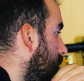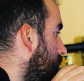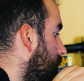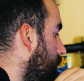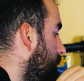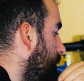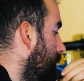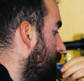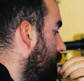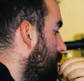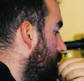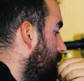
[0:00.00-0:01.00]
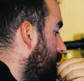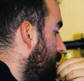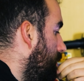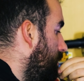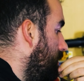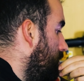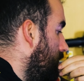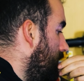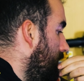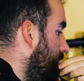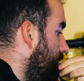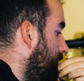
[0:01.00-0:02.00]
So in
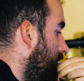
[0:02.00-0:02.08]
theory